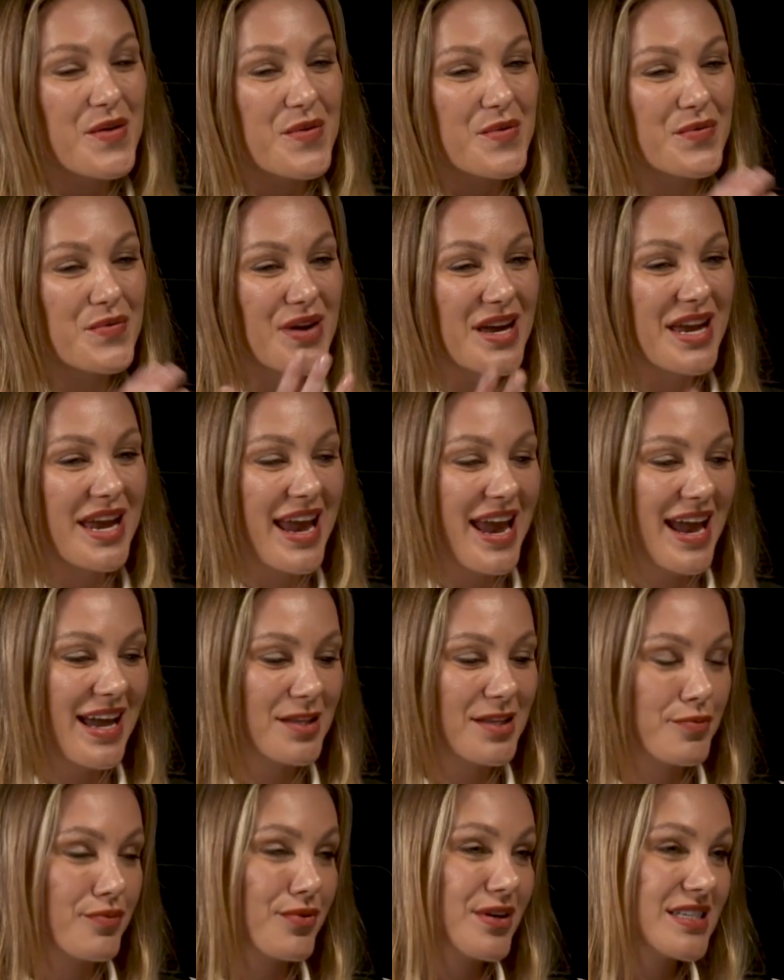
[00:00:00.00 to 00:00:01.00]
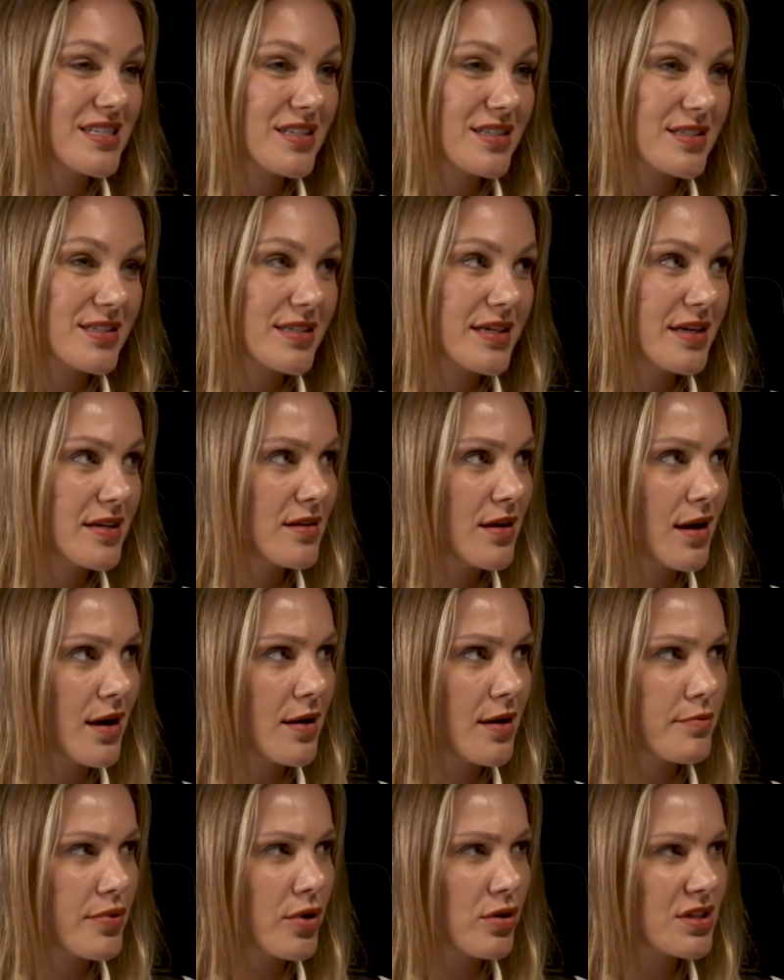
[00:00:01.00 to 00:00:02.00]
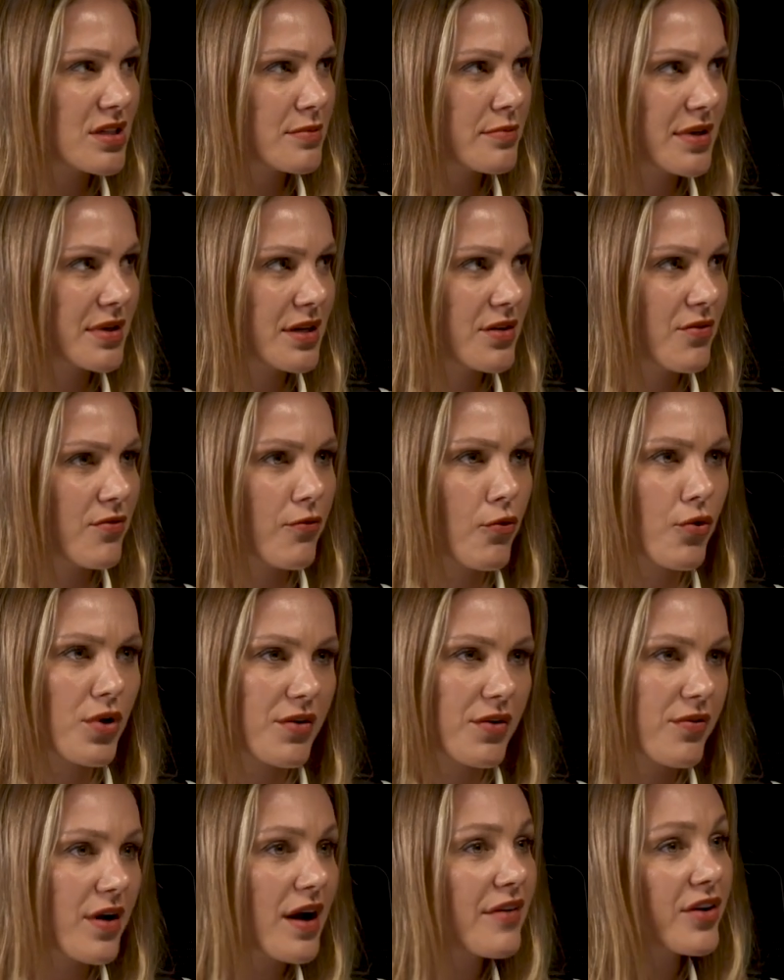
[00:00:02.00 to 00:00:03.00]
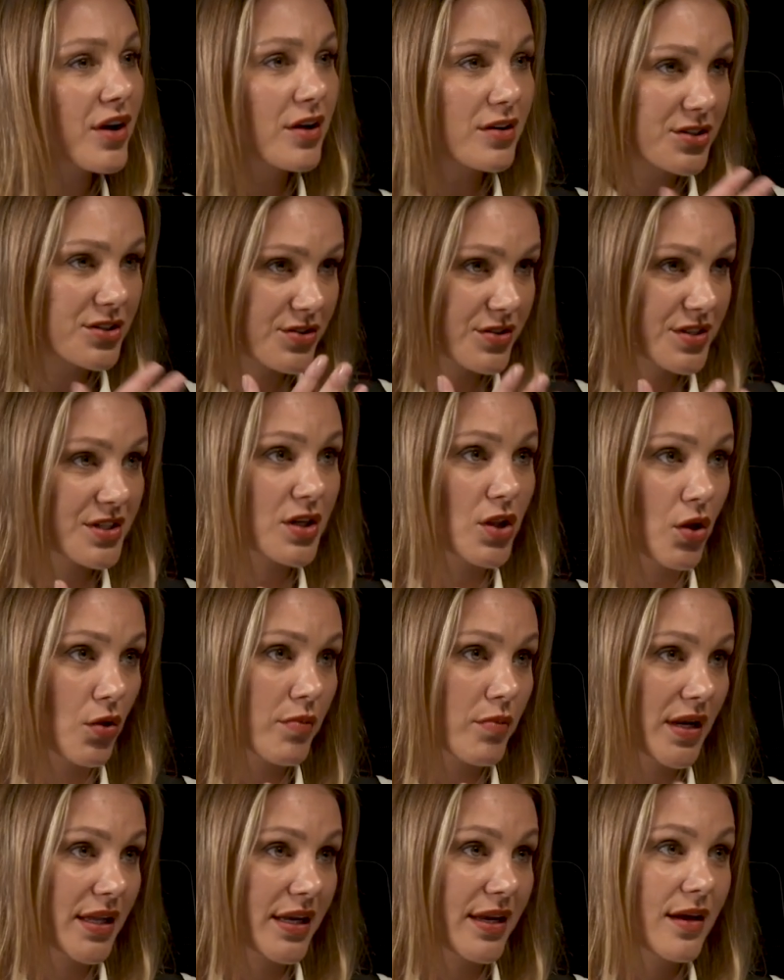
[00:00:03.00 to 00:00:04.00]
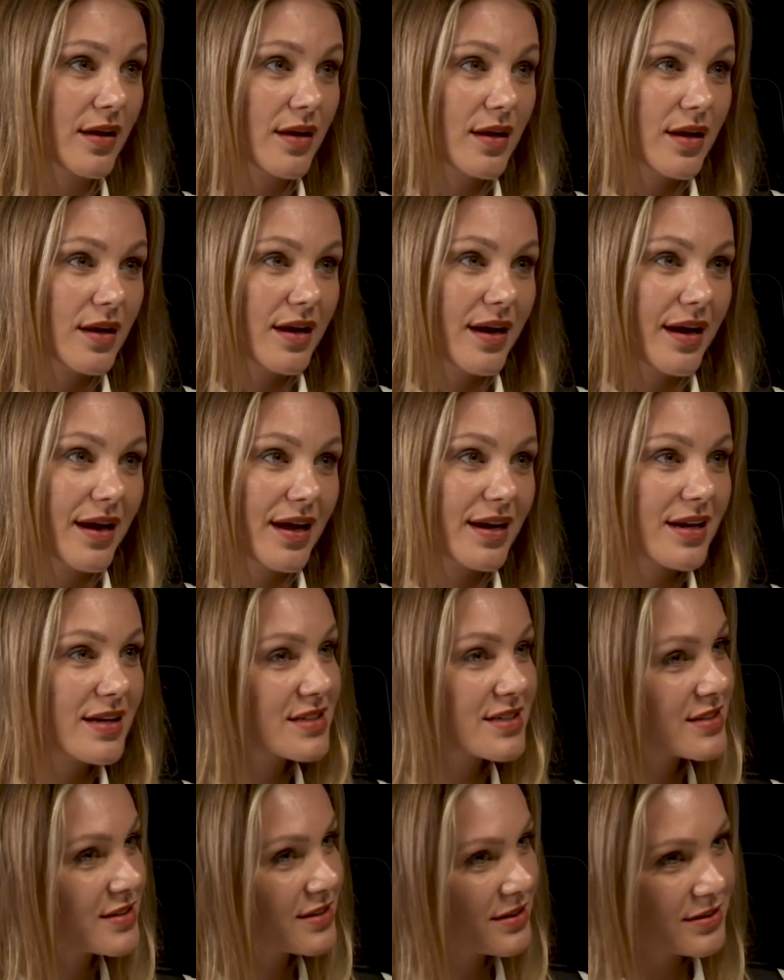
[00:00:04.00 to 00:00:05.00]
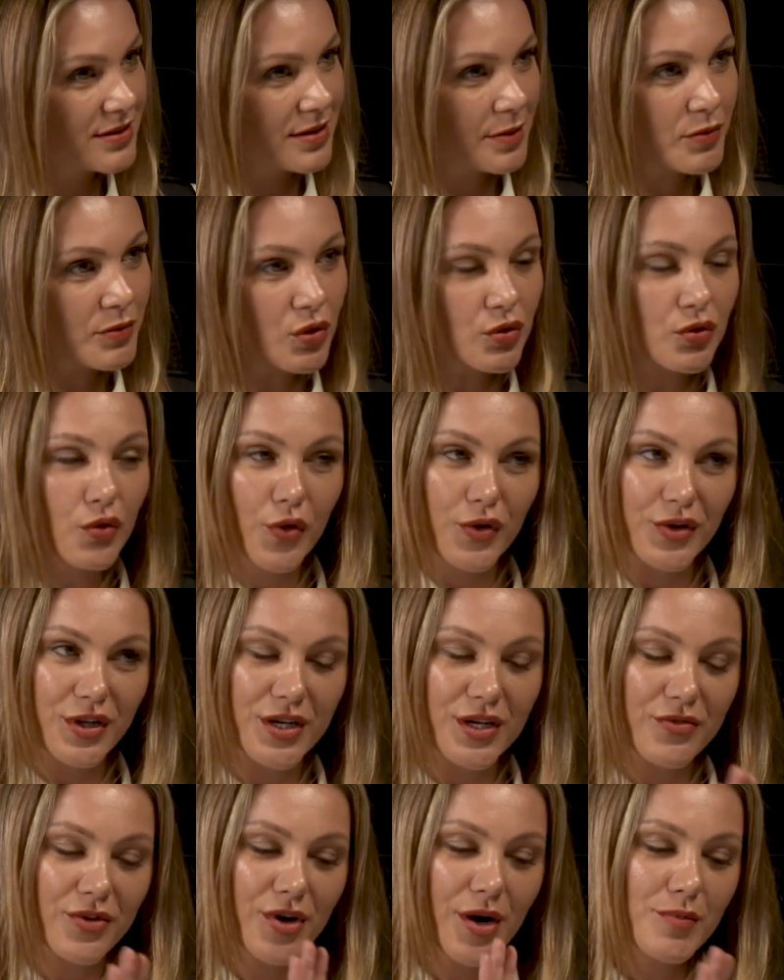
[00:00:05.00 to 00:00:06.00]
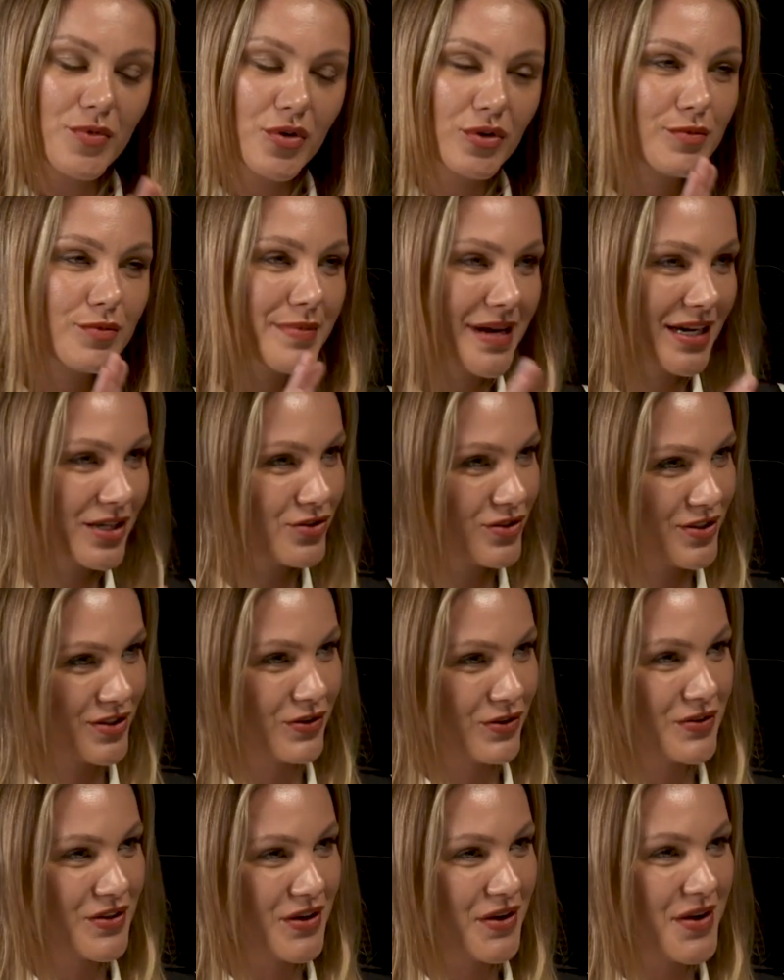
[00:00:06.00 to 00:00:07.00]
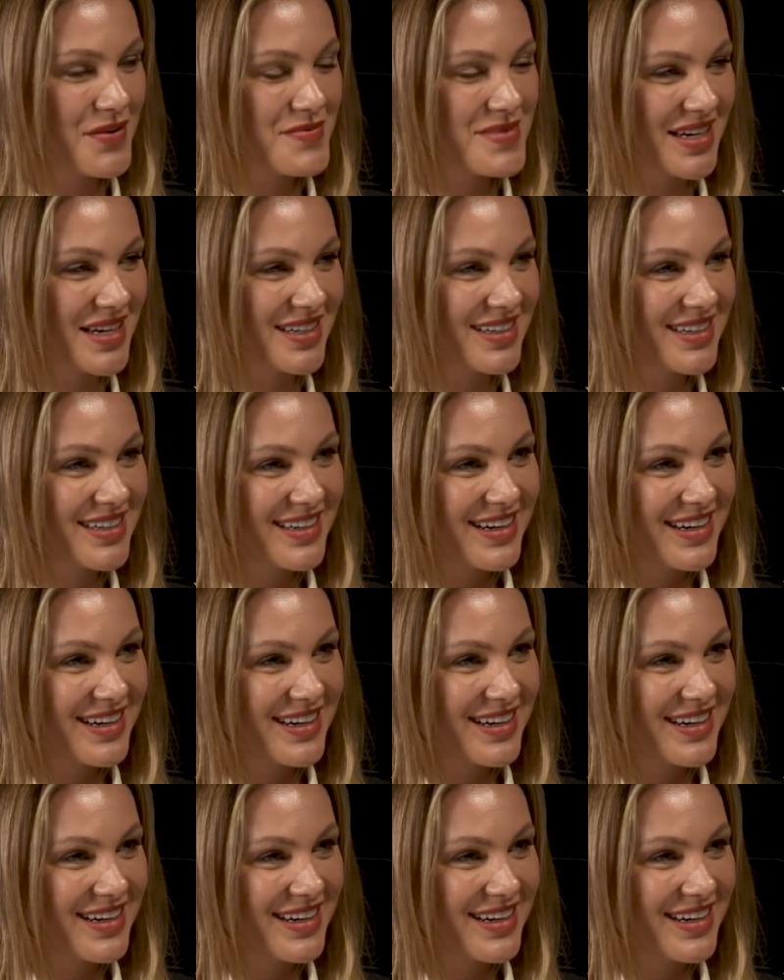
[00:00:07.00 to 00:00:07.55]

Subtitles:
We had presence in approximately 45 countries globally. Okay. And I said, I'm not going anywhere. I'm going back to Saudi Arabia.